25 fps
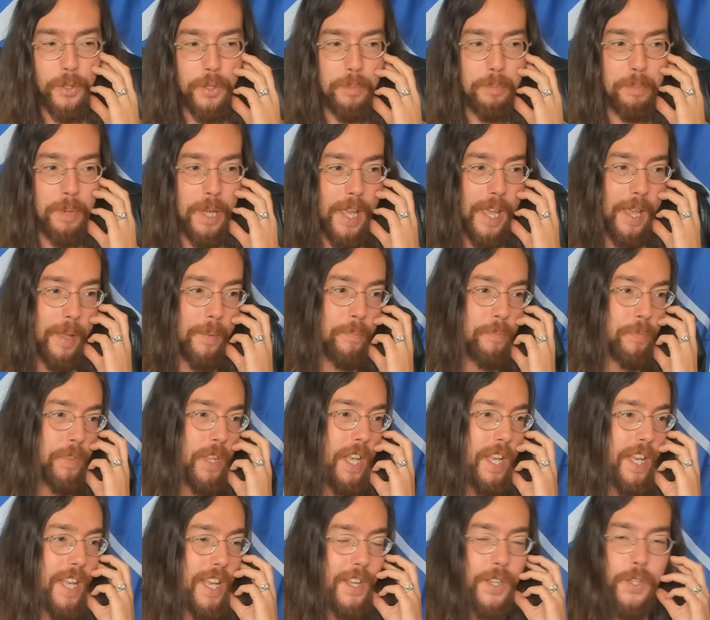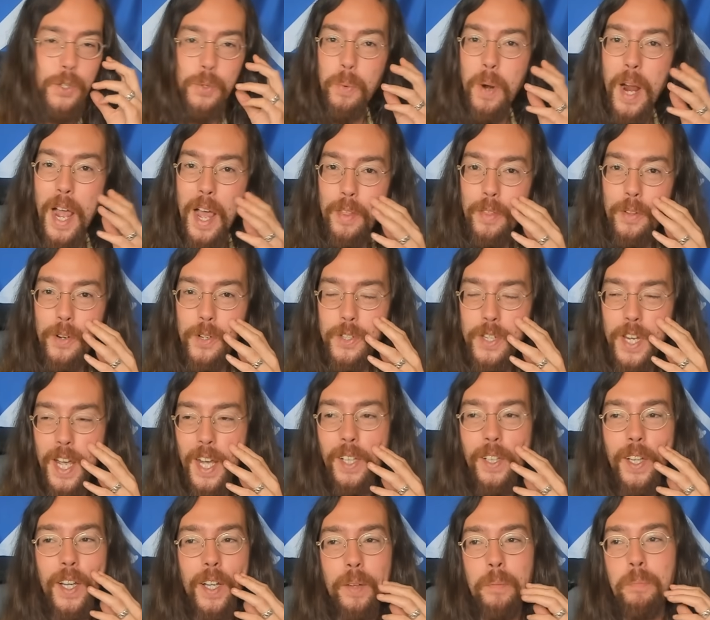debate is rather
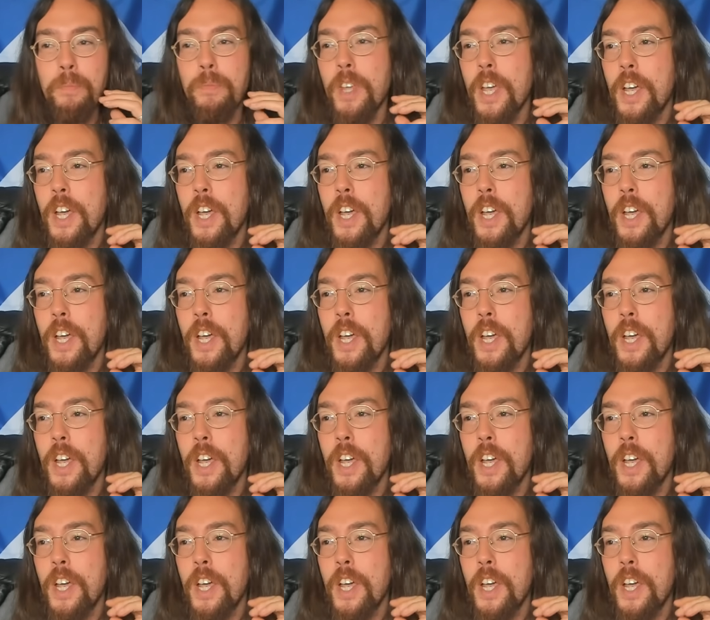telling